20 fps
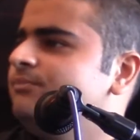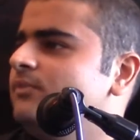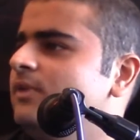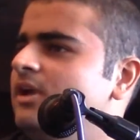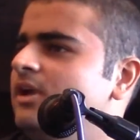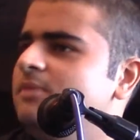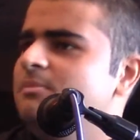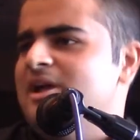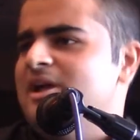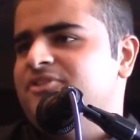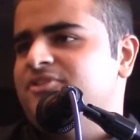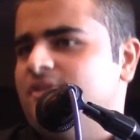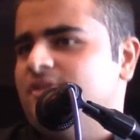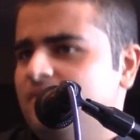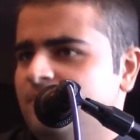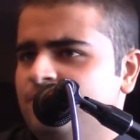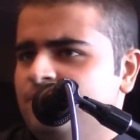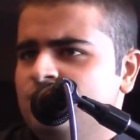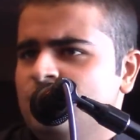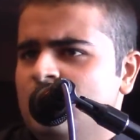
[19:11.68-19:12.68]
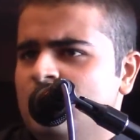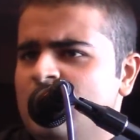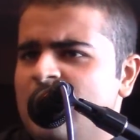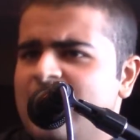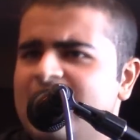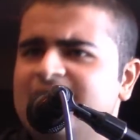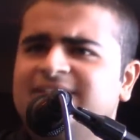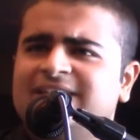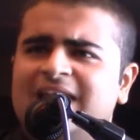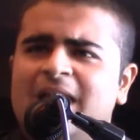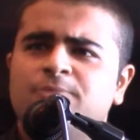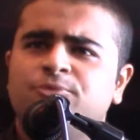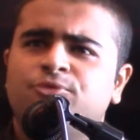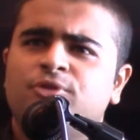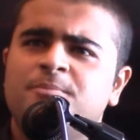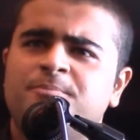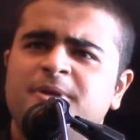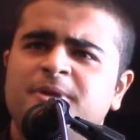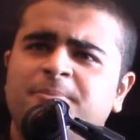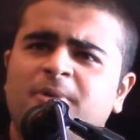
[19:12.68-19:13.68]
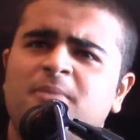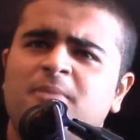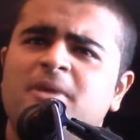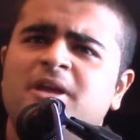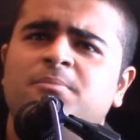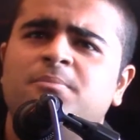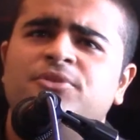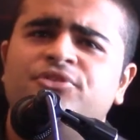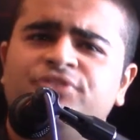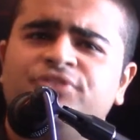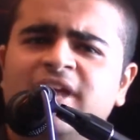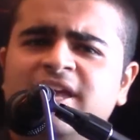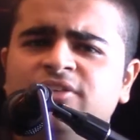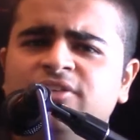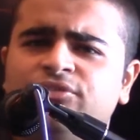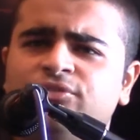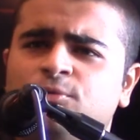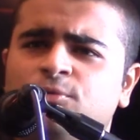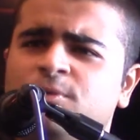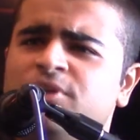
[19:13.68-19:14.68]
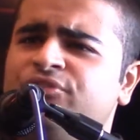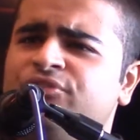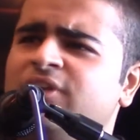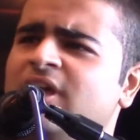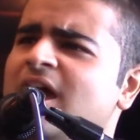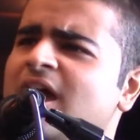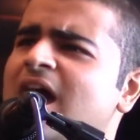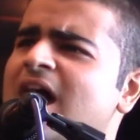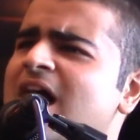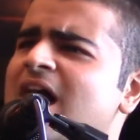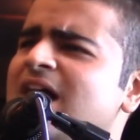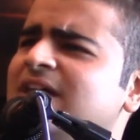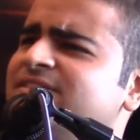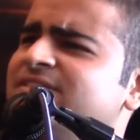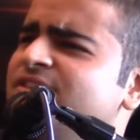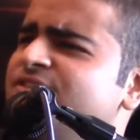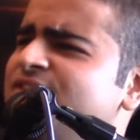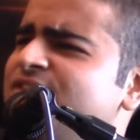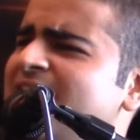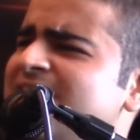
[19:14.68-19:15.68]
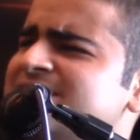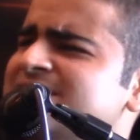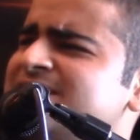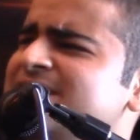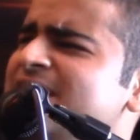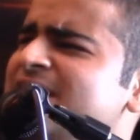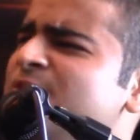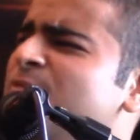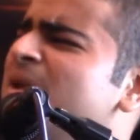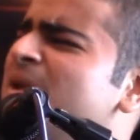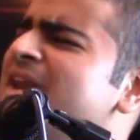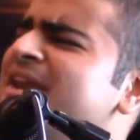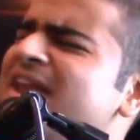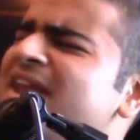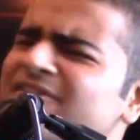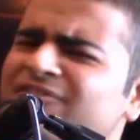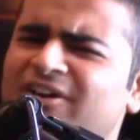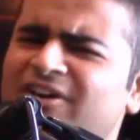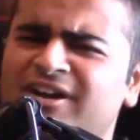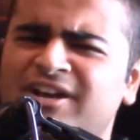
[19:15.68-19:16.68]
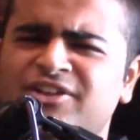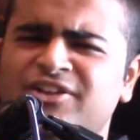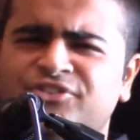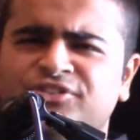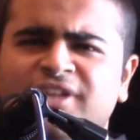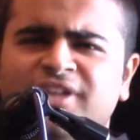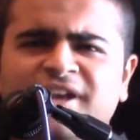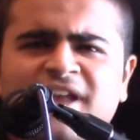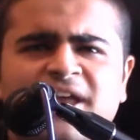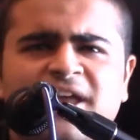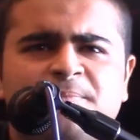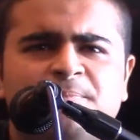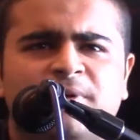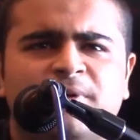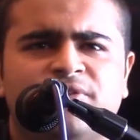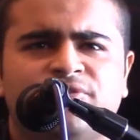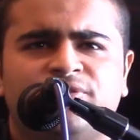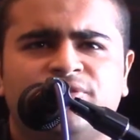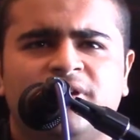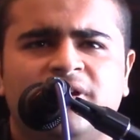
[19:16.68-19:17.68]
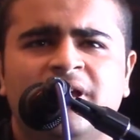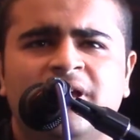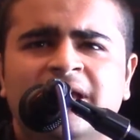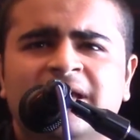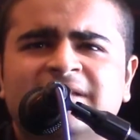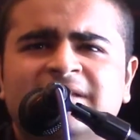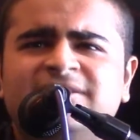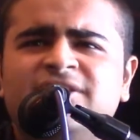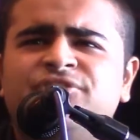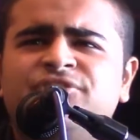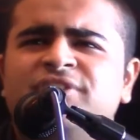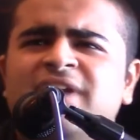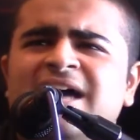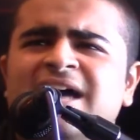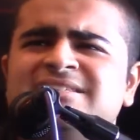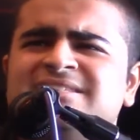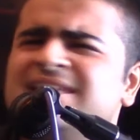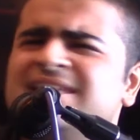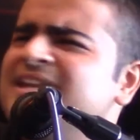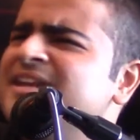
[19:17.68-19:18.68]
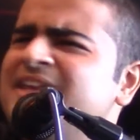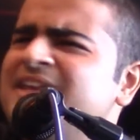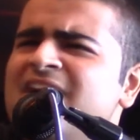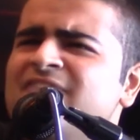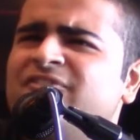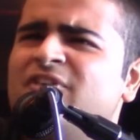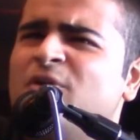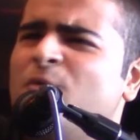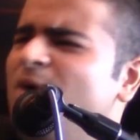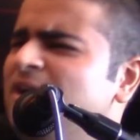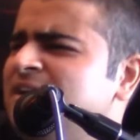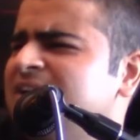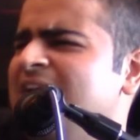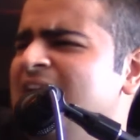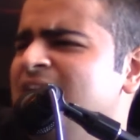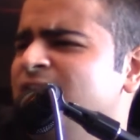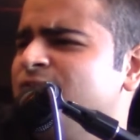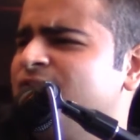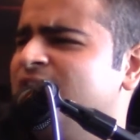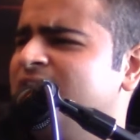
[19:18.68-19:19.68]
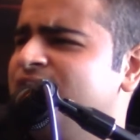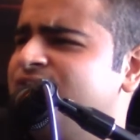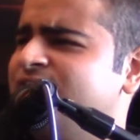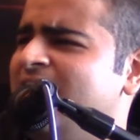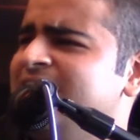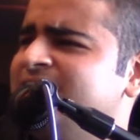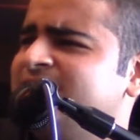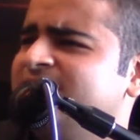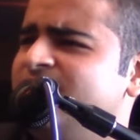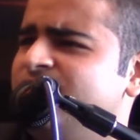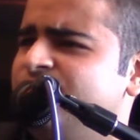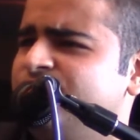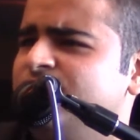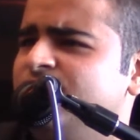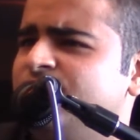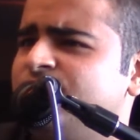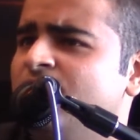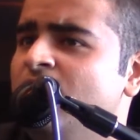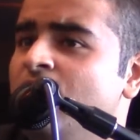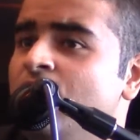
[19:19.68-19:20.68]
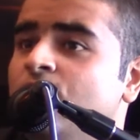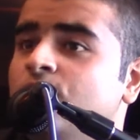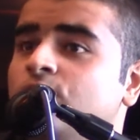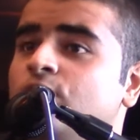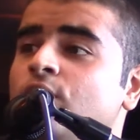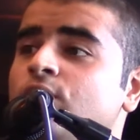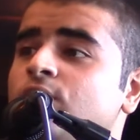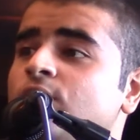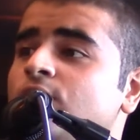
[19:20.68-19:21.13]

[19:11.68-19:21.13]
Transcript: Imagine. At times when people make mistakes, we say, this Yasin will never reach the dead person. This Yasin never. What kind of a reciter is this? No.